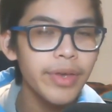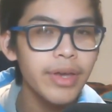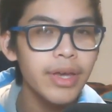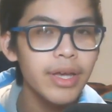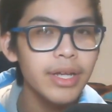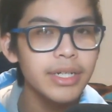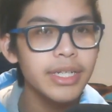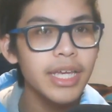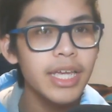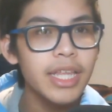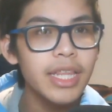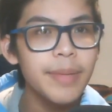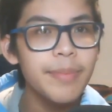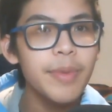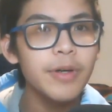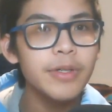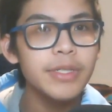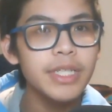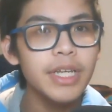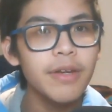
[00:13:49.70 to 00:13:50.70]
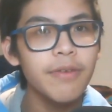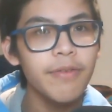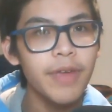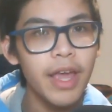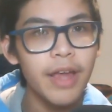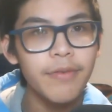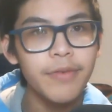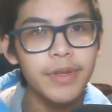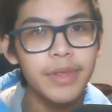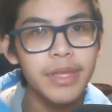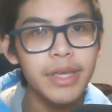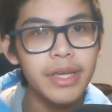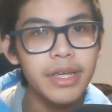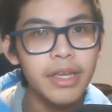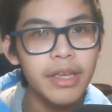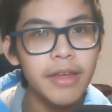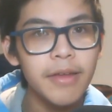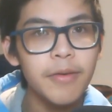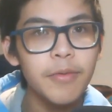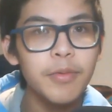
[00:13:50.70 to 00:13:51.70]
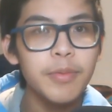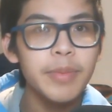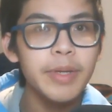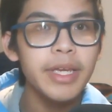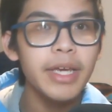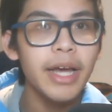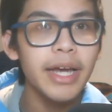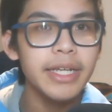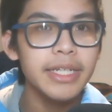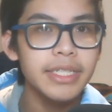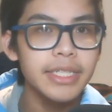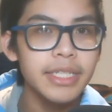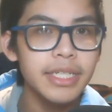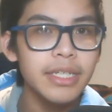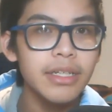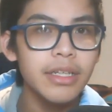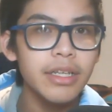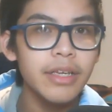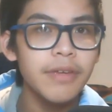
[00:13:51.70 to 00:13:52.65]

To gain the most out of everything, it would be ideal